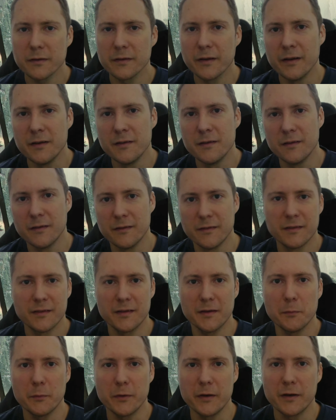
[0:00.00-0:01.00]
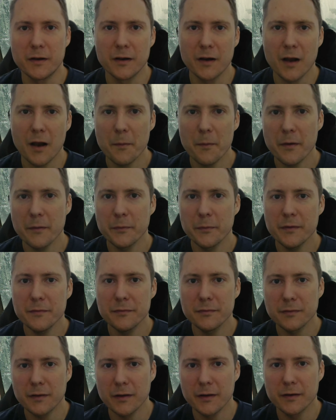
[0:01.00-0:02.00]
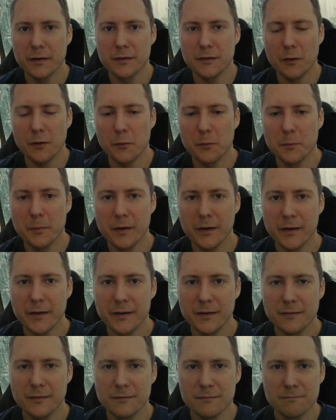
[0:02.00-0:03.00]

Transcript: and see what you can come up with, and ultimately